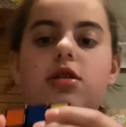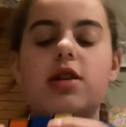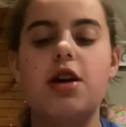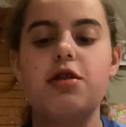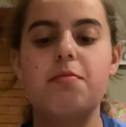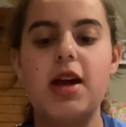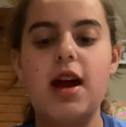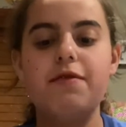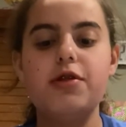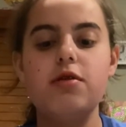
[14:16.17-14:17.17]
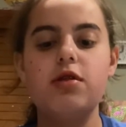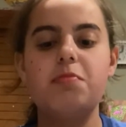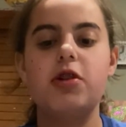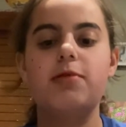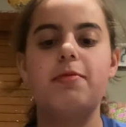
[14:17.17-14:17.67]
Now, you may have to do this
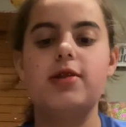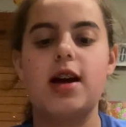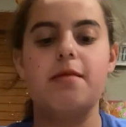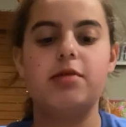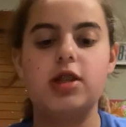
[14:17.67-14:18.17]
multiple times,